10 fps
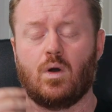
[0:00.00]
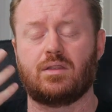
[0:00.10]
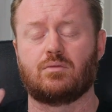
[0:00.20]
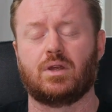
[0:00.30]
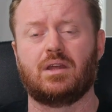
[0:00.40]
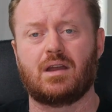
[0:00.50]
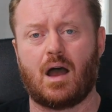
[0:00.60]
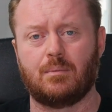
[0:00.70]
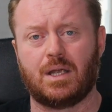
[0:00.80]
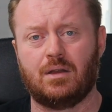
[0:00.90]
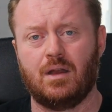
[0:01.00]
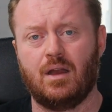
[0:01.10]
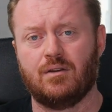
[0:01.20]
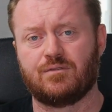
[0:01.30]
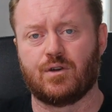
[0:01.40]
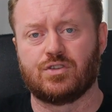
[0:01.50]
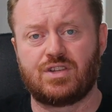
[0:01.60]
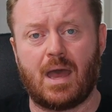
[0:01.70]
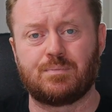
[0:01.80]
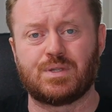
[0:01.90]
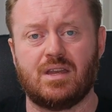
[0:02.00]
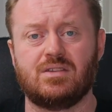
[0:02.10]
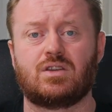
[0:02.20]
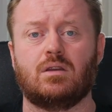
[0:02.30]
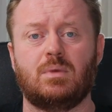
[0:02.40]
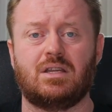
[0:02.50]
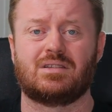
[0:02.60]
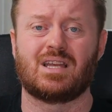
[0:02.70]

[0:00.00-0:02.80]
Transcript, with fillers: One of the really common First steps is going to be to